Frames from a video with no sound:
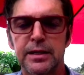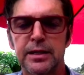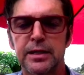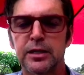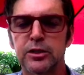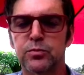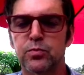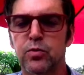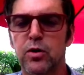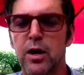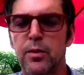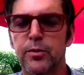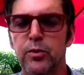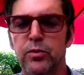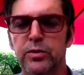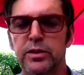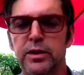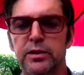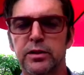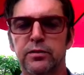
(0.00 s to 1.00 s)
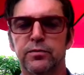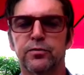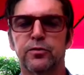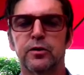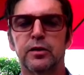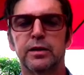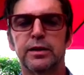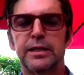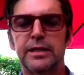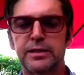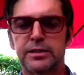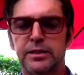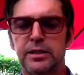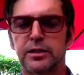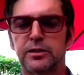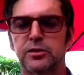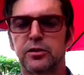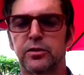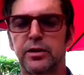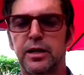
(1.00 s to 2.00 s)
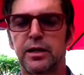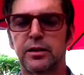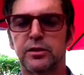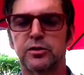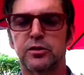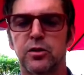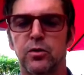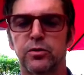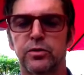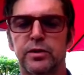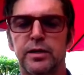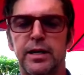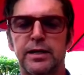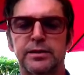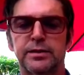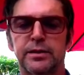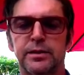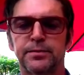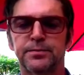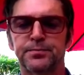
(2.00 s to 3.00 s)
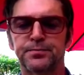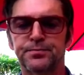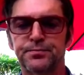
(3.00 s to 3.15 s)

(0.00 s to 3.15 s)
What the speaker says: is probably what they did for Elisa. So now let's go with testing.